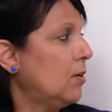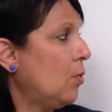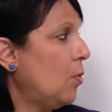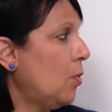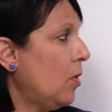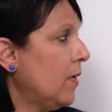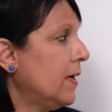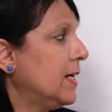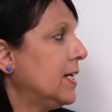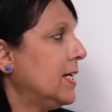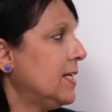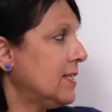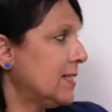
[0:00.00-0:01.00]
or
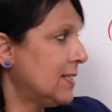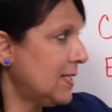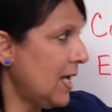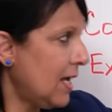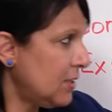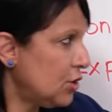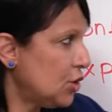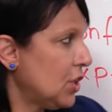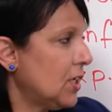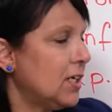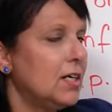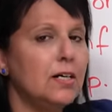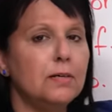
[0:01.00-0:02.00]
it's such
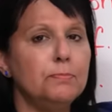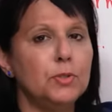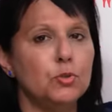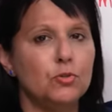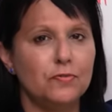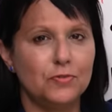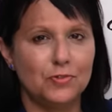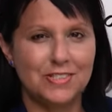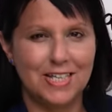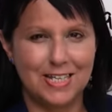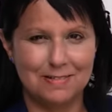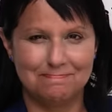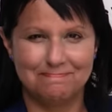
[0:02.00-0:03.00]
a beautiful
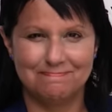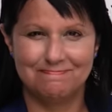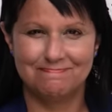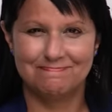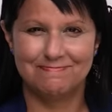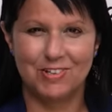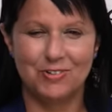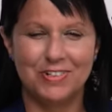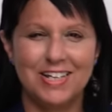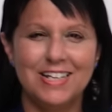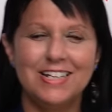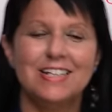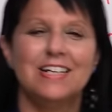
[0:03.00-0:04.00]
day,
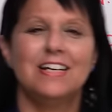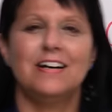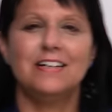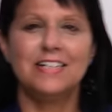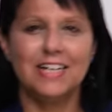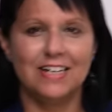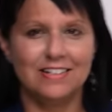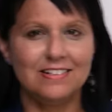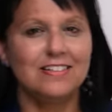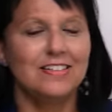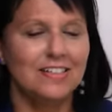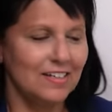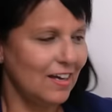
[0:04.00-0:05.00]
okay? Again,
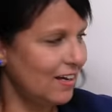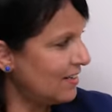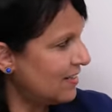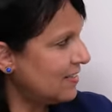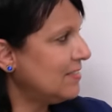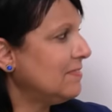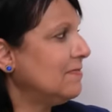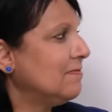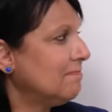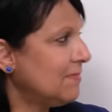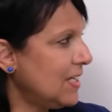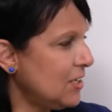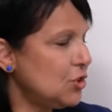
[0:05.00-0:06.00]
uh,
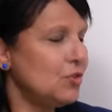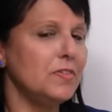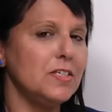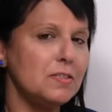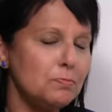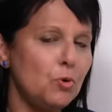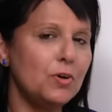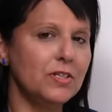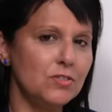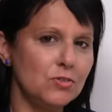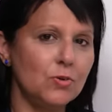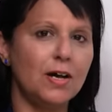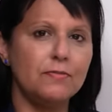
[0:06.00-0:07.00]
each of these
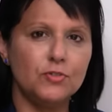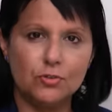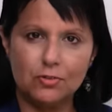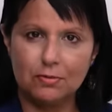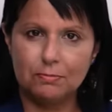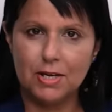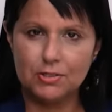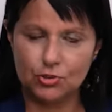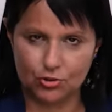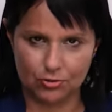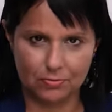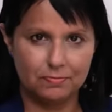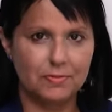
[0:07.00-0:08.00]
points you have to master.